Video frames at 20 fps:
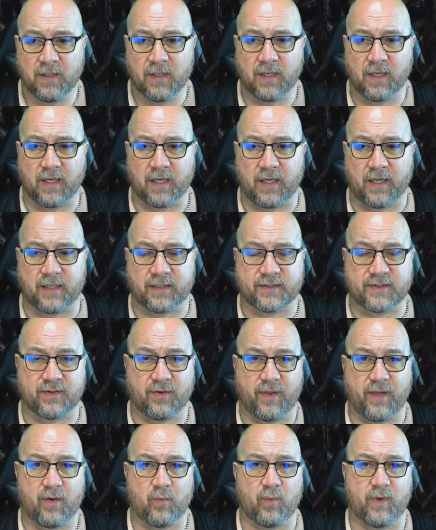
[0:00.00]
Uh, so
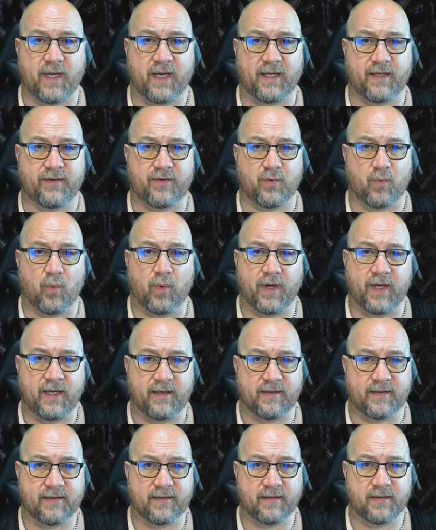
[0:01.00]
then we had to
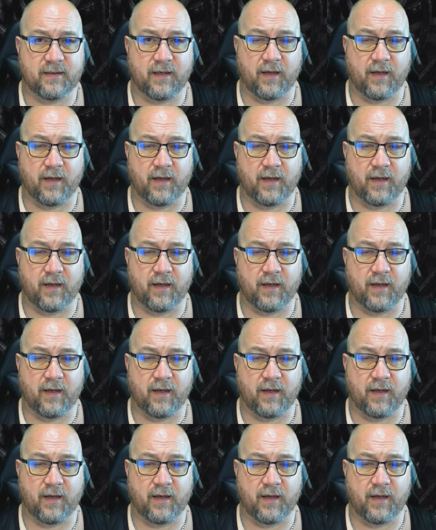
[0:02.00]
wait.